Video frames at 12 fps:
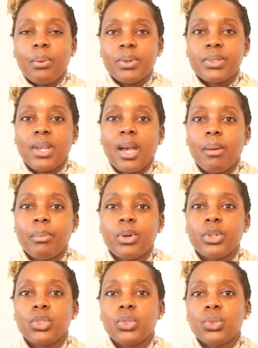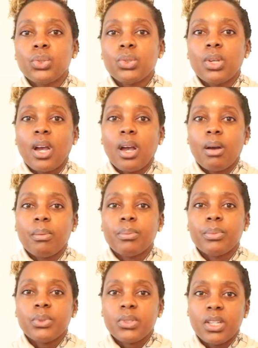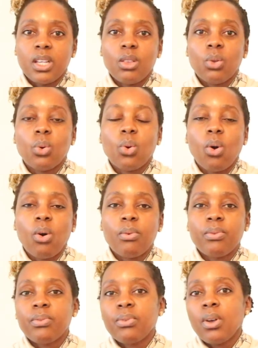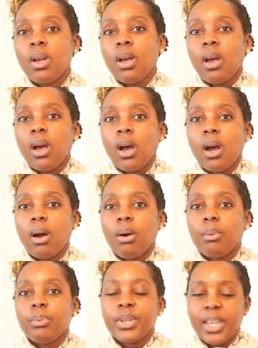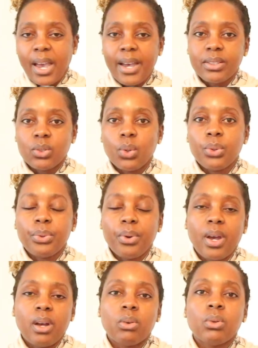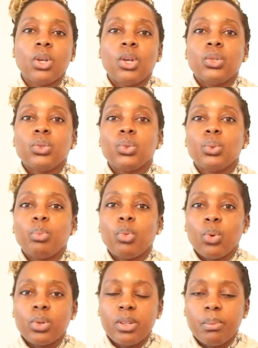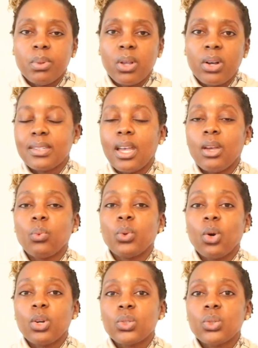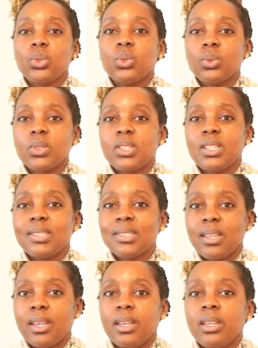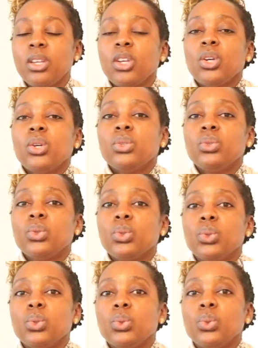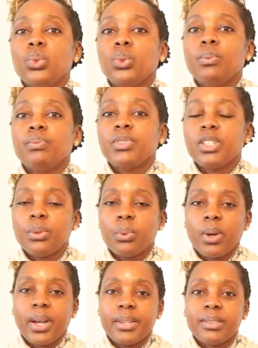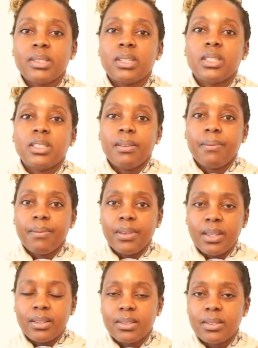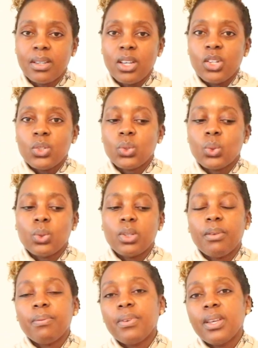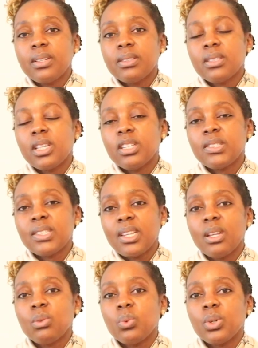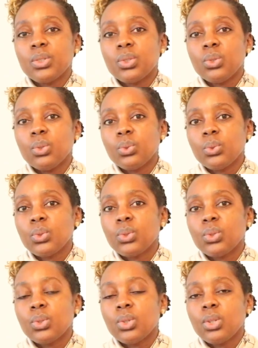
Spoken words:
was how much sand load of we had on ground to mold the blocks. And we also used the sand to erect the fence. So the sand was used